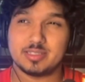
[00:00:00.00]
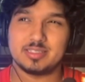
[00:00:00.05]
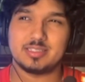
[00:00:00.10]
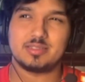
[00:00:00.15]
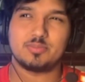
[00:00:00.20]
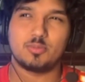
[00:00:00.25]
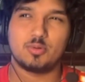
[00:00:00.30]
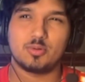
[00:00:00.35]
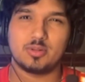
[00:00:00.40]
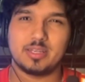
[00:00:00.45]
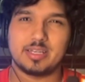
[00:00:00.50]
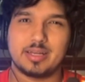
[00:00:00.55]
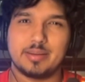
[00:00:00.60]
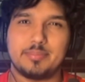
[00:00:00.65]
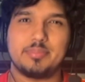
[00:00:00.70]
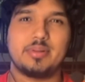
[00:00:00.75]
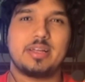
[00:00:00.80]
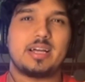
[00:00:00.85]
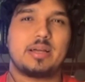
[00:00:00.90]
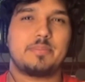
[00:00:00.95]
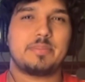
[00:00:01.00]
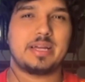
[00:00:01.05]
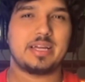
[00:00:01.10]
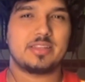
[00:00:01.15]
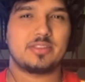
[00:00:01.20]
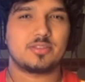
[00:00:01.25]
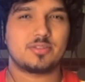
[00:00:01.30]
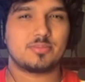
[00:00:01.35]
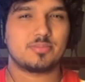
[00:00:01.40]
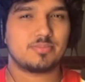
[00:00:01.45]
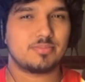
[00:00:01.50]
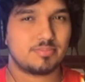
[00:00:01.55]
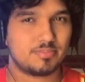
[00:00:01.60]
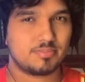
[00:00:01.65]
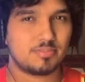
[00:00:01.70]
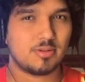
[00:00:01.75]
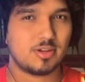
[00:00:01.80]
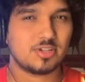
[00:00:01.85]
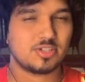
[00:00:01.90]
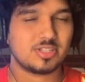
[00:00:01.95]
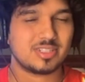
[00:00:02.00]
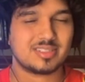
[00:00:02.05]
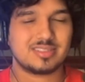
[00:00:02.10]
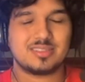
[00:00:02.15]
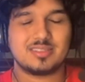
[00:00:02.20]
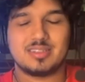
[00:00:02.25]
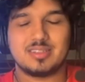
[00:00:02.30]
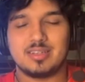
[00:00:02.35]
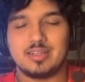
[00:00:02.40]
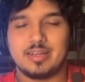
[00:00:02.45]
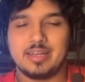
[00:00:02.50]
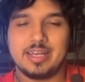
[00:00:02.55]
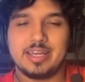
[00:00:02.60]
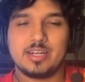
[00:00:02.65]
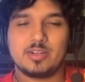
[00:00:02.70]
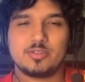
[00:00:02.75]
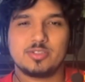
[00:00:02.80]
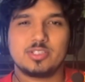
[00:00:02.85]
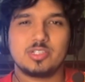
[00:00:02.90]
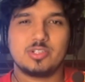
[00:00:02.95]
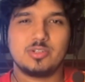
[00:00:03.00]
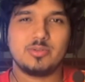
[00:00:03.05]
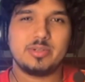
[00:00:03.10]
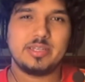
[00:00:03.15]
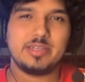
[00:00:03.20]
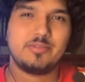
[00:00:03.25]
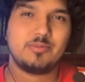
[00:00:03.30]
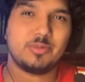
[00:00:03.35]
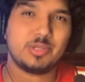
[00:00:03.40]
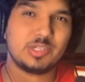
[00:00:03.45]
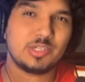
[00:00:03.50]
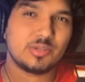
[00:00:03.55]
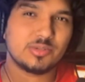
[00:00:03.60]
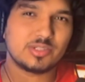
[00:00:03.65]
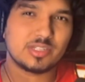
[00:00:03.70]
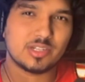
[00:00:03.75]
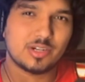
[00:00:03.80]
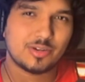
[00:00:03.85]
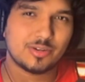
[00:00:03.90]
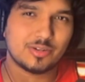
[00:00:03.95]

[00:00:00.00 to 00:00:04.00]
It's more like a Black Panther project. And also, even when you go to the